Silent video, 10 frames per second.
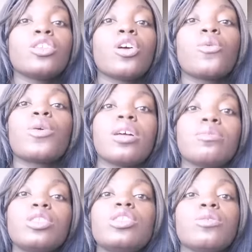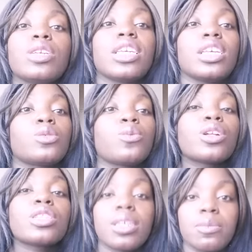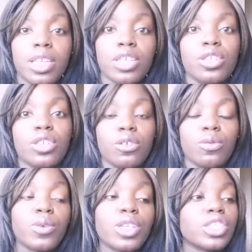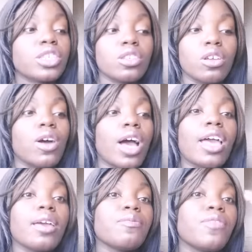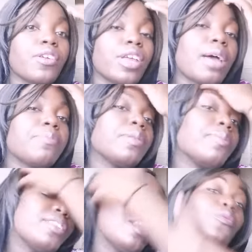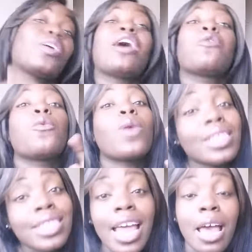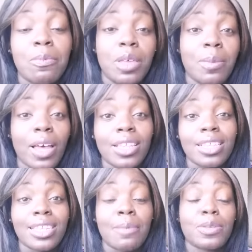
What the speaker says: you know, what I'm doing is worth something to you, which, you know, I am very happy about. Now, what I wasn't happy about in this